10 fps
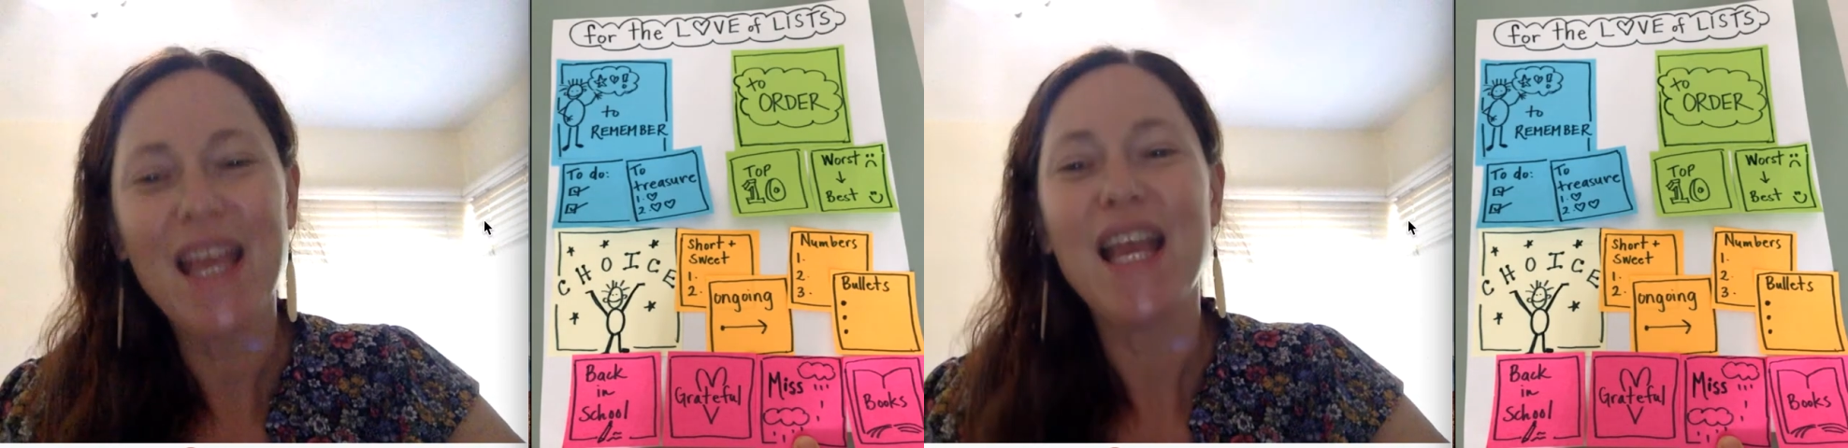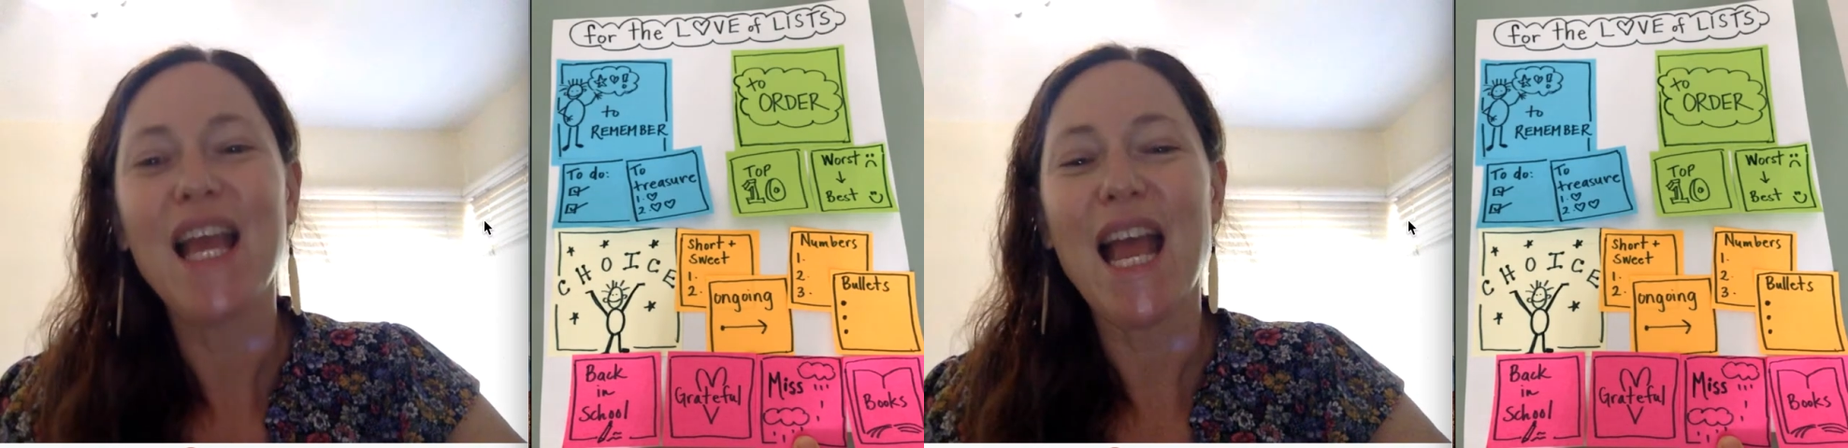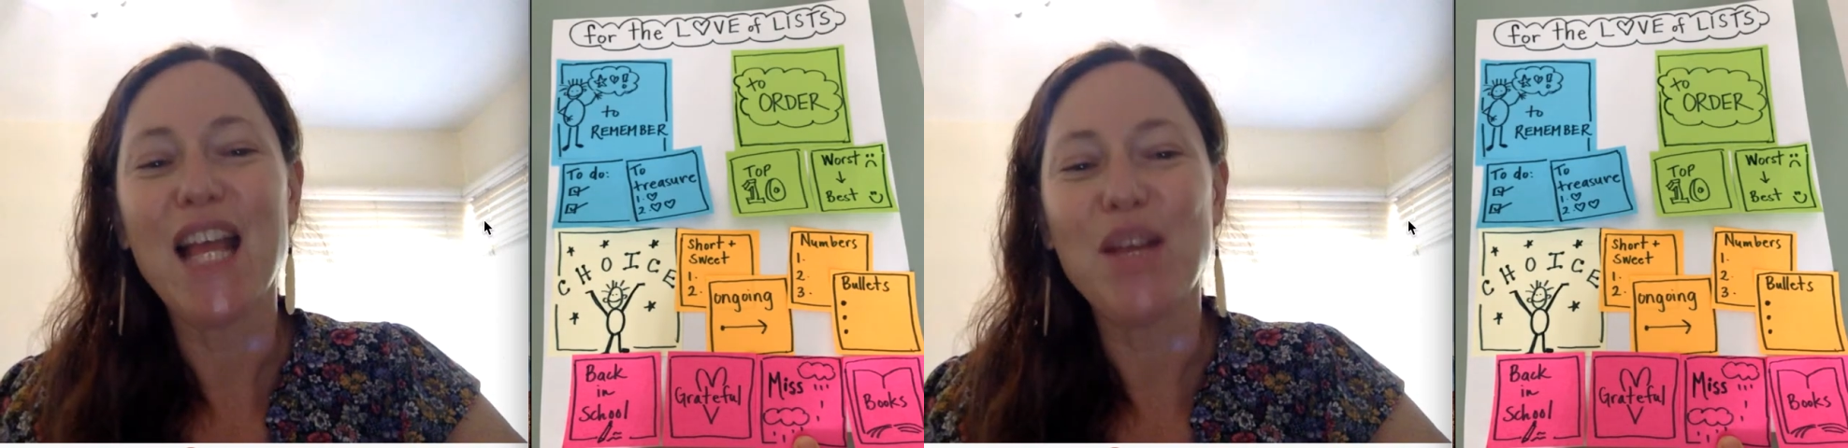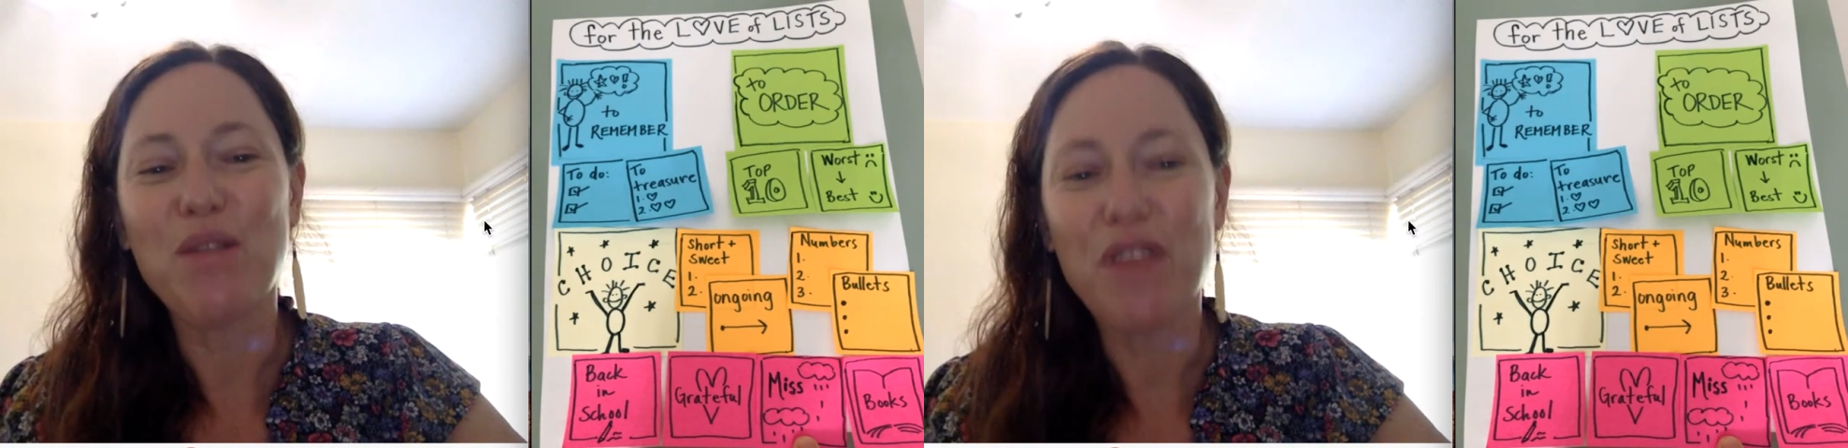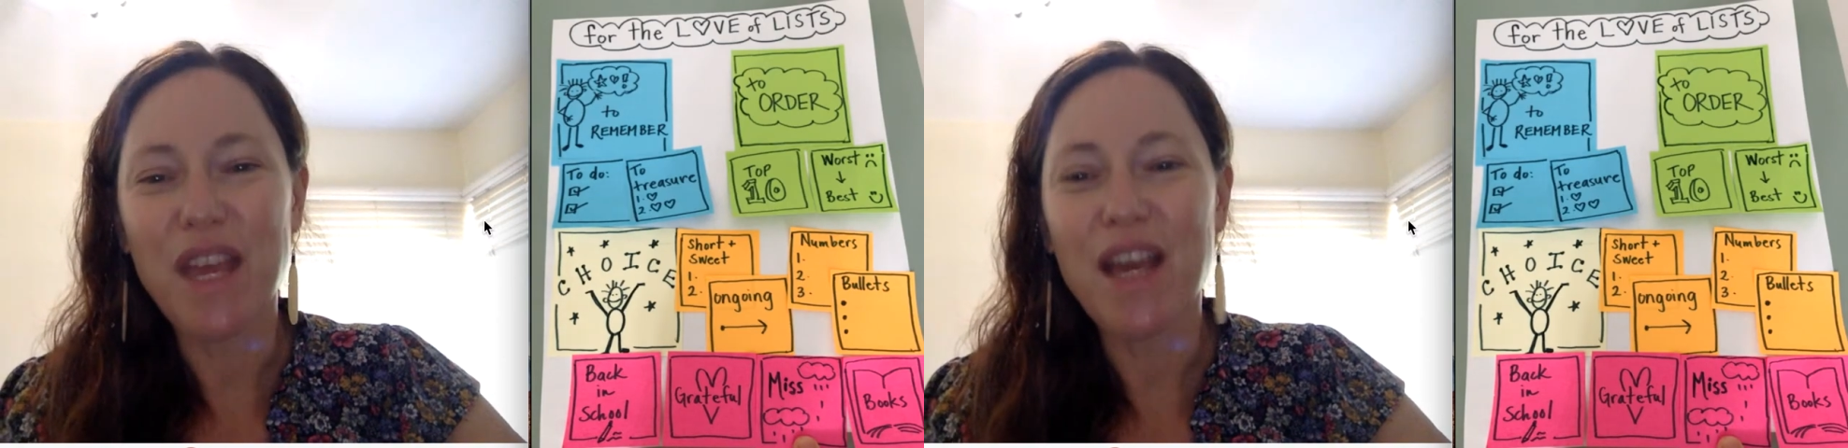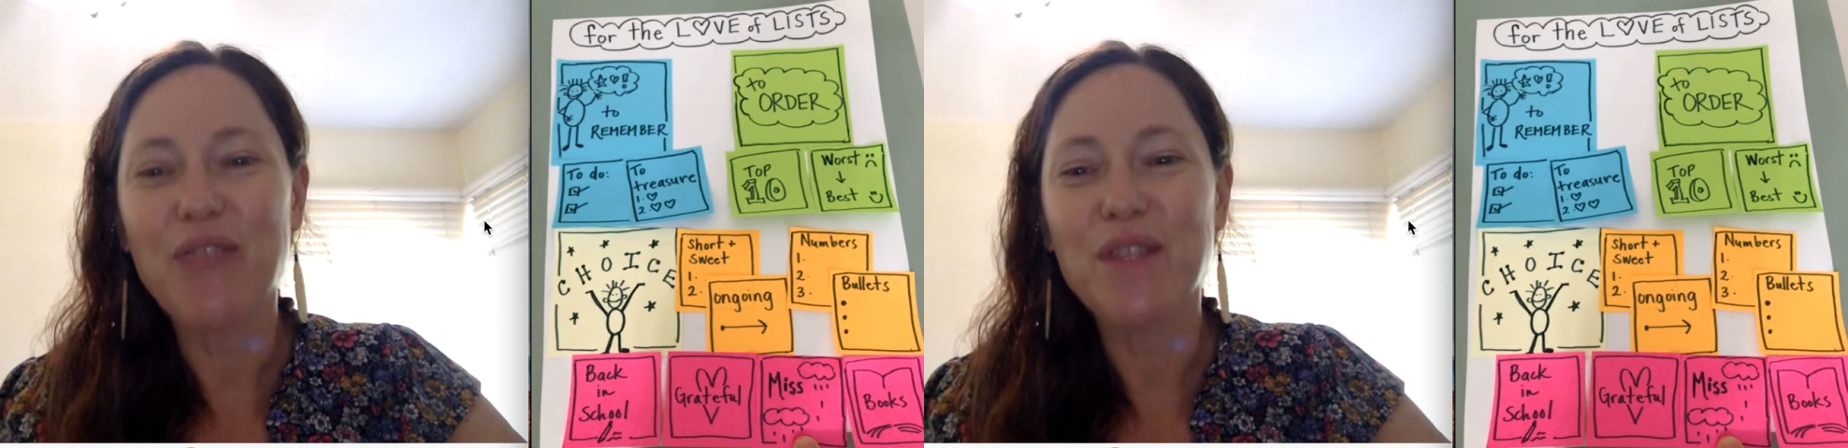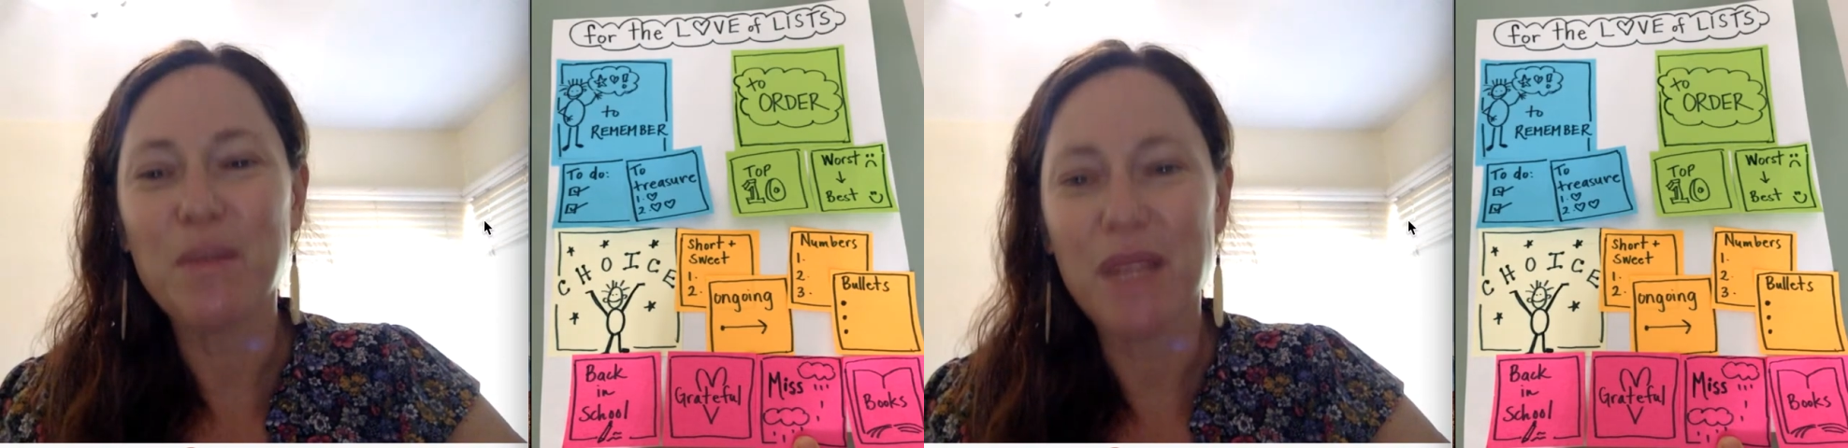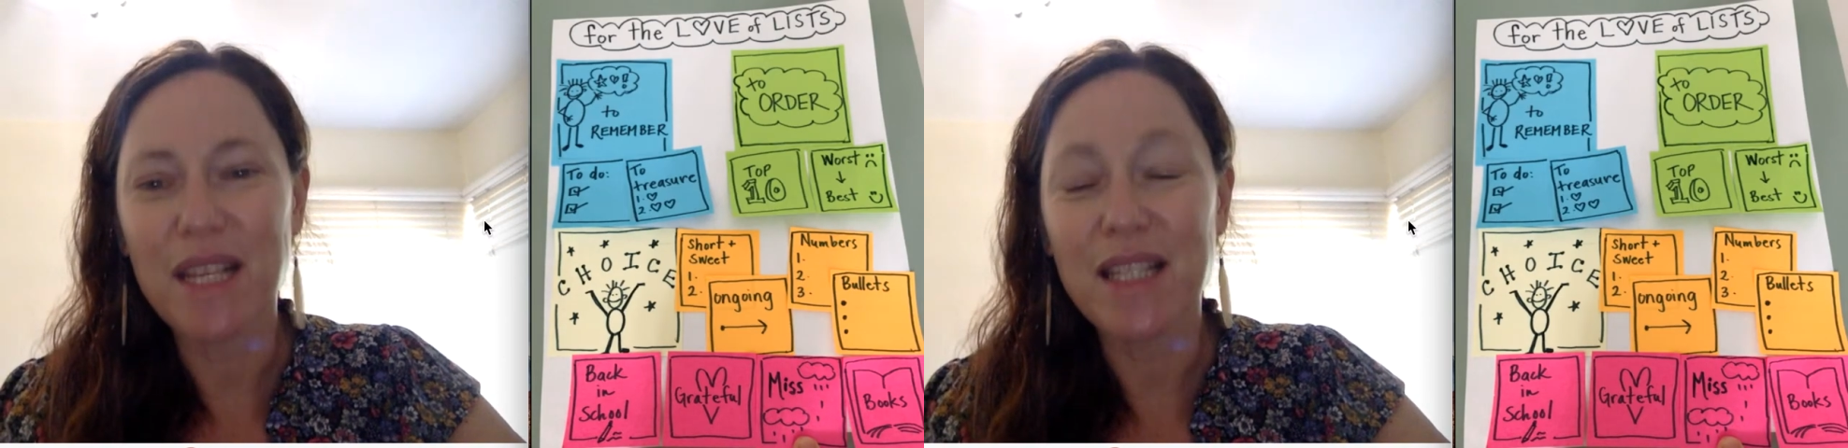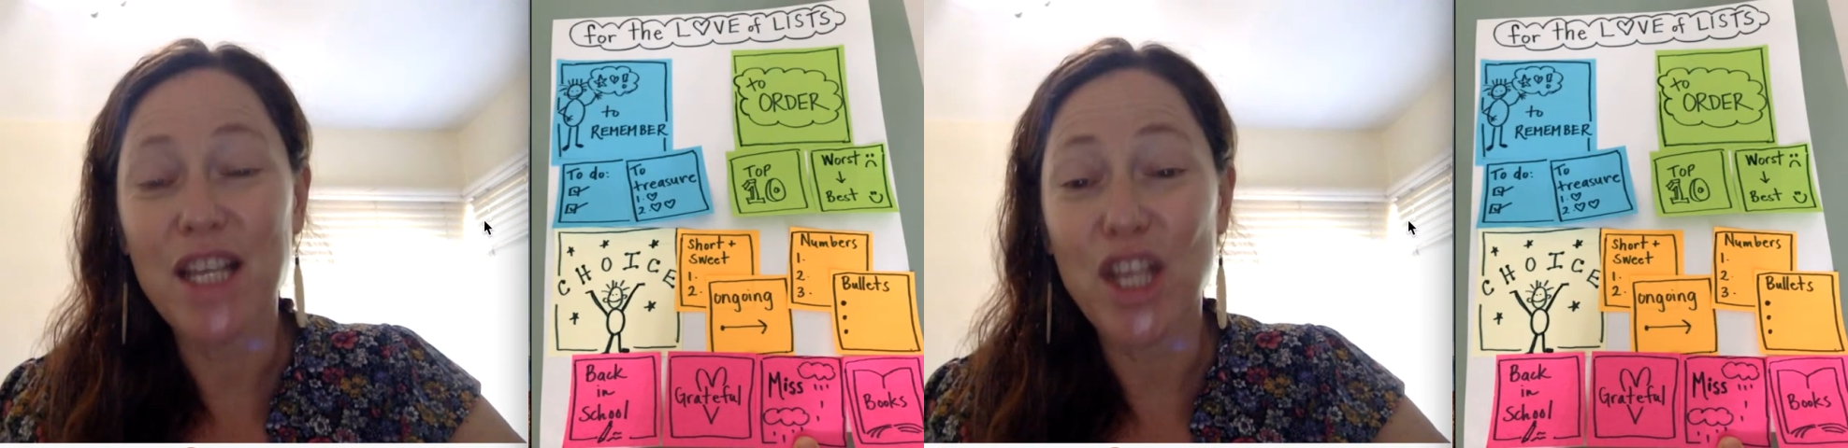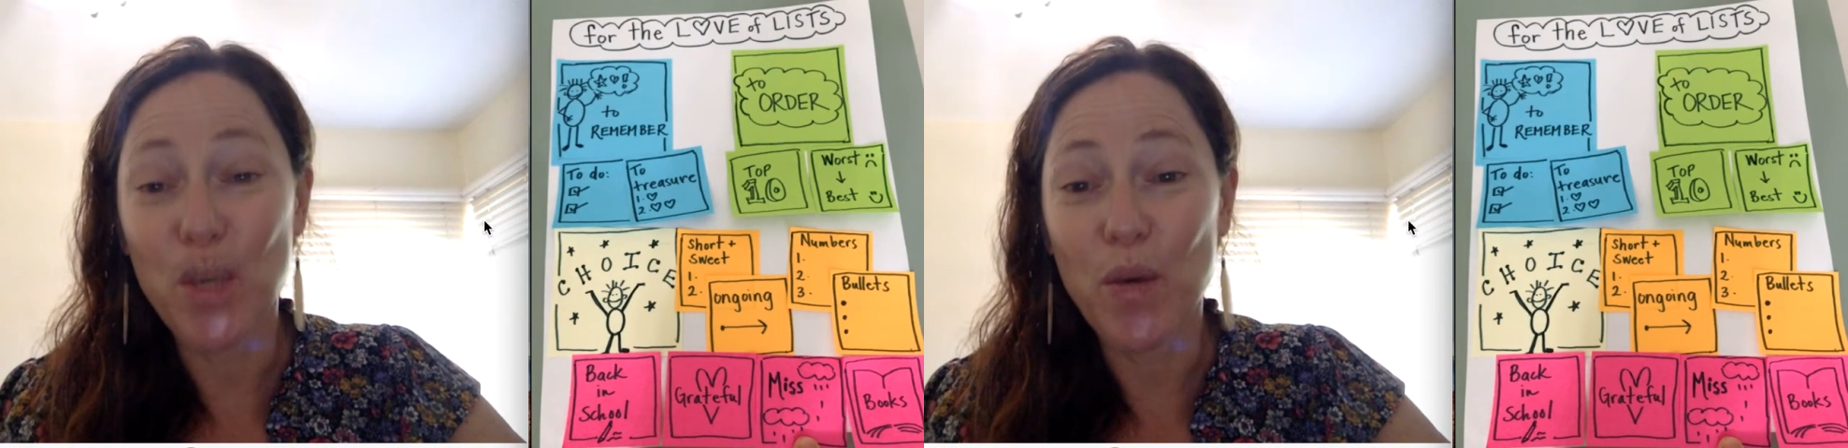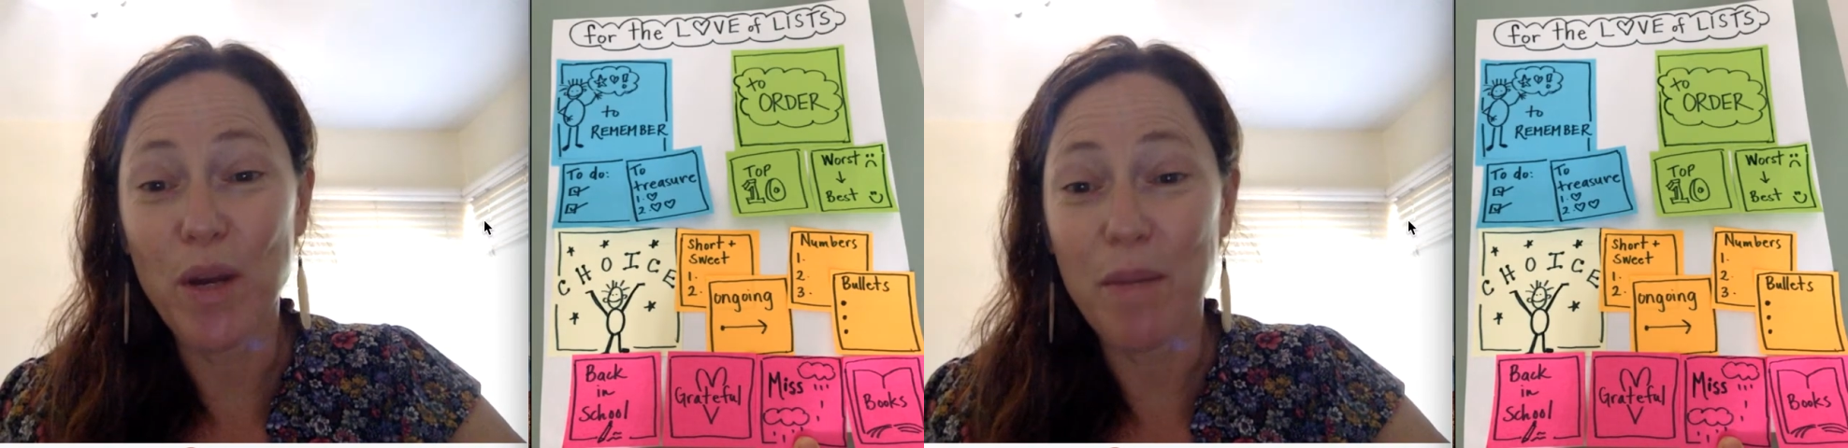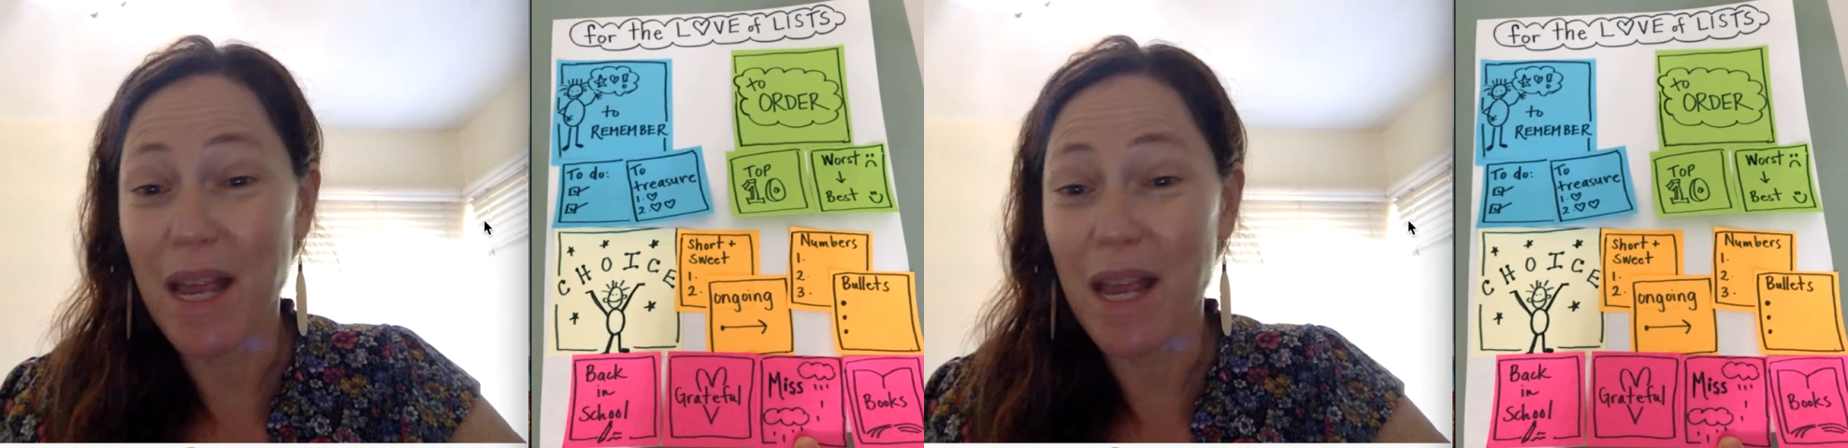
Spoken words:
and you think of some lists that you want to make.